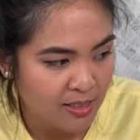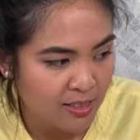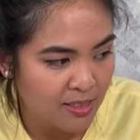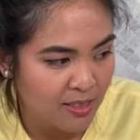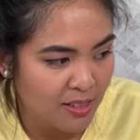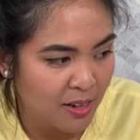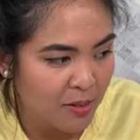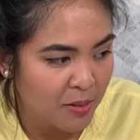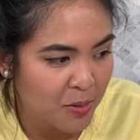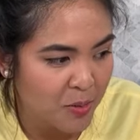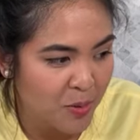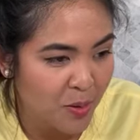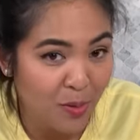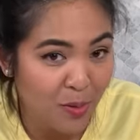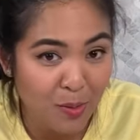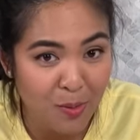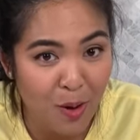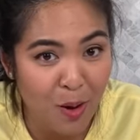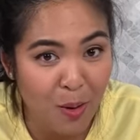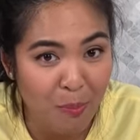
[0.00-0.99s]
So, or
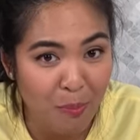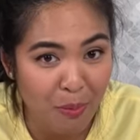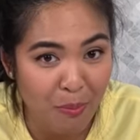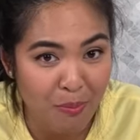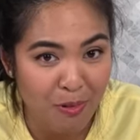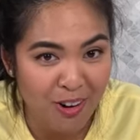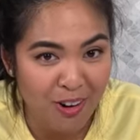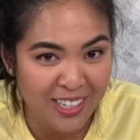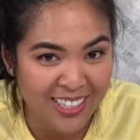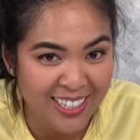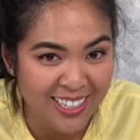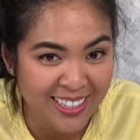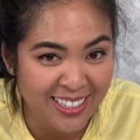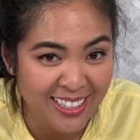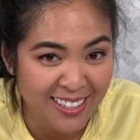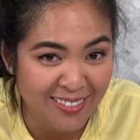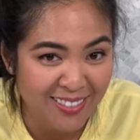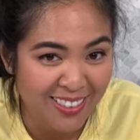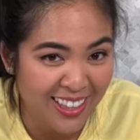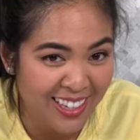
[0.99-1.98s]
the wrong proportions
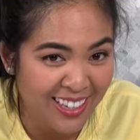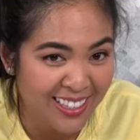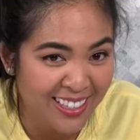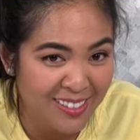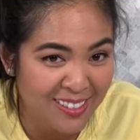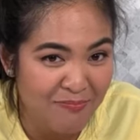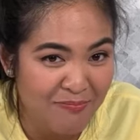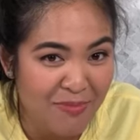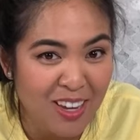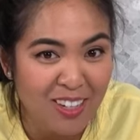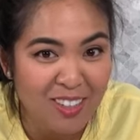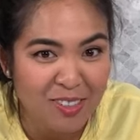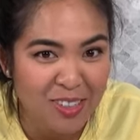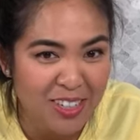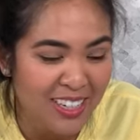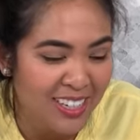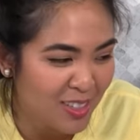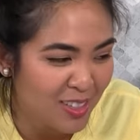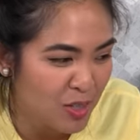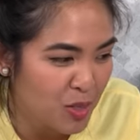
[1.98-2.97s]
of things.
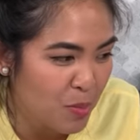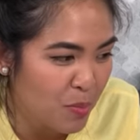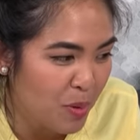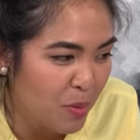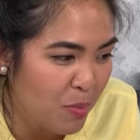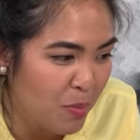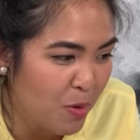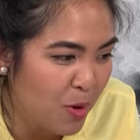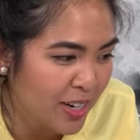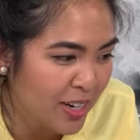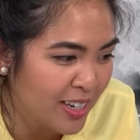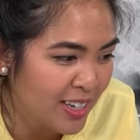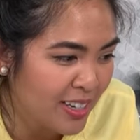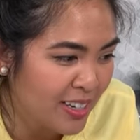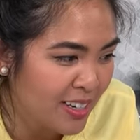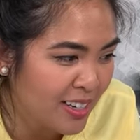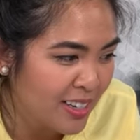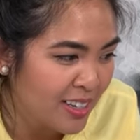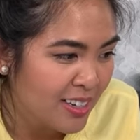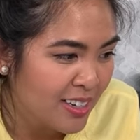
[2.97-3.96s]
Measuring is super important.
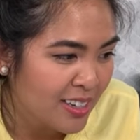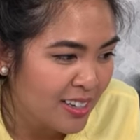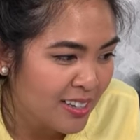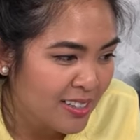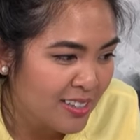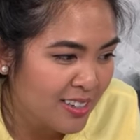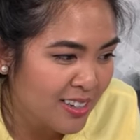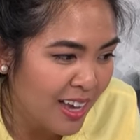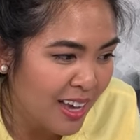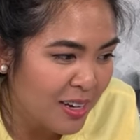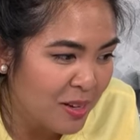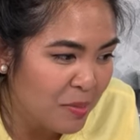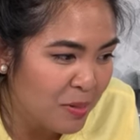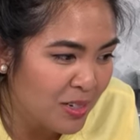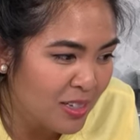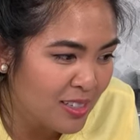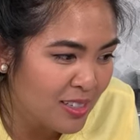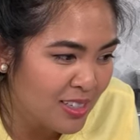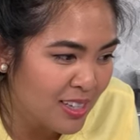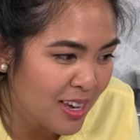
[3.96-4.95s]
Did anyone
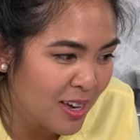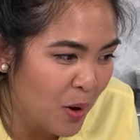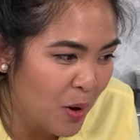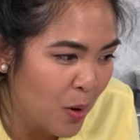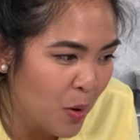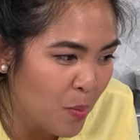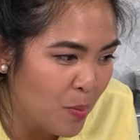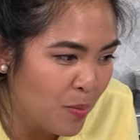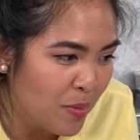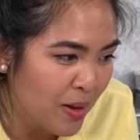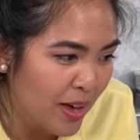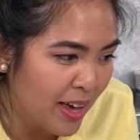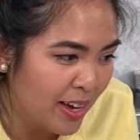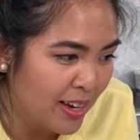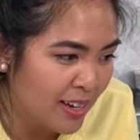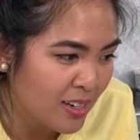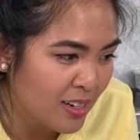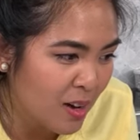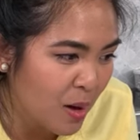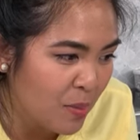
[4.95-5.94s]
else take home
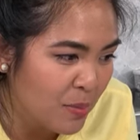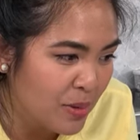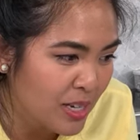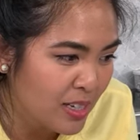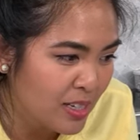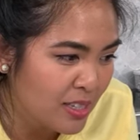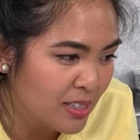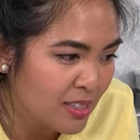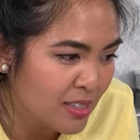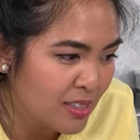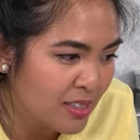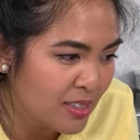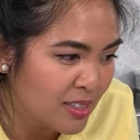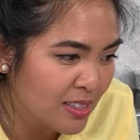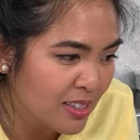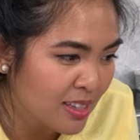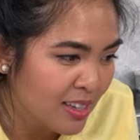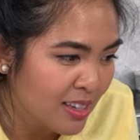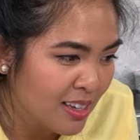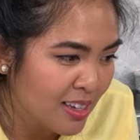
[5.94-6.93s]
economics
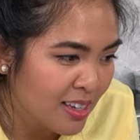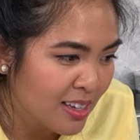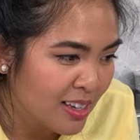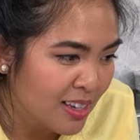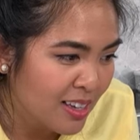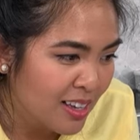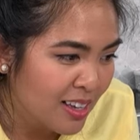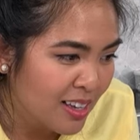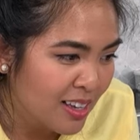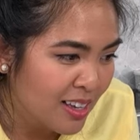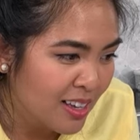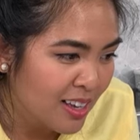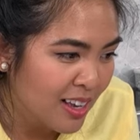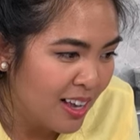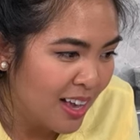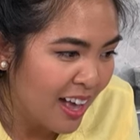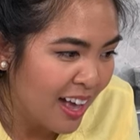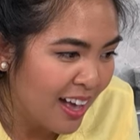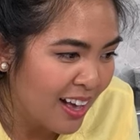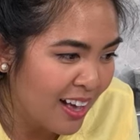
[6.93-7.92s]

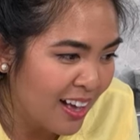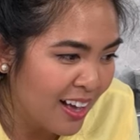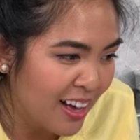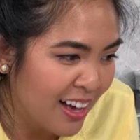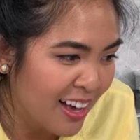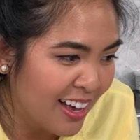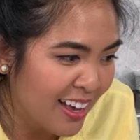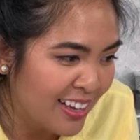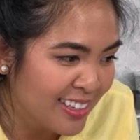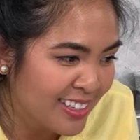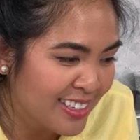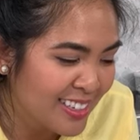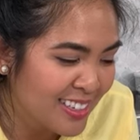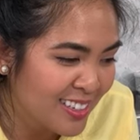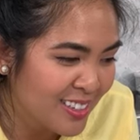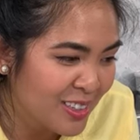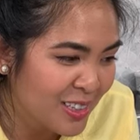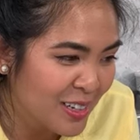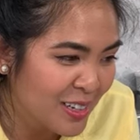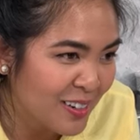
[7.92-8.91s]
and
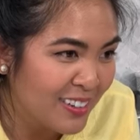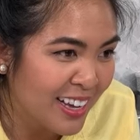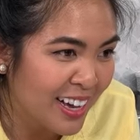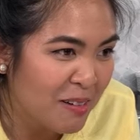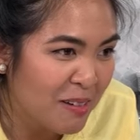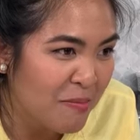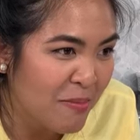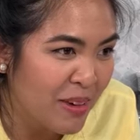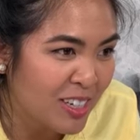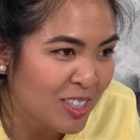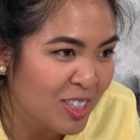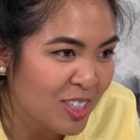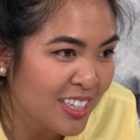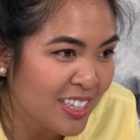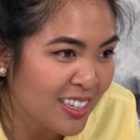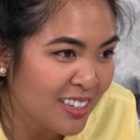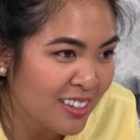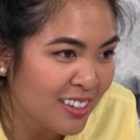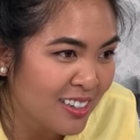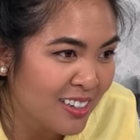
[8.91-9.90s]
learn how to
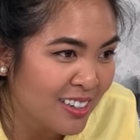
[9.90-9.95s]
measure?